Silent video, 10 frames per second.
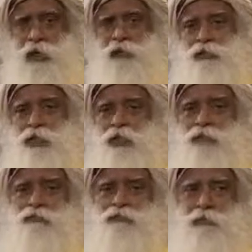and
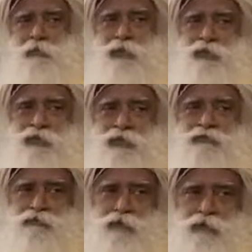started flipping through the
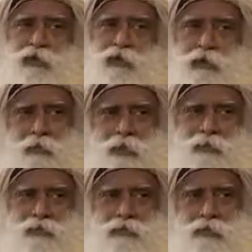photo album.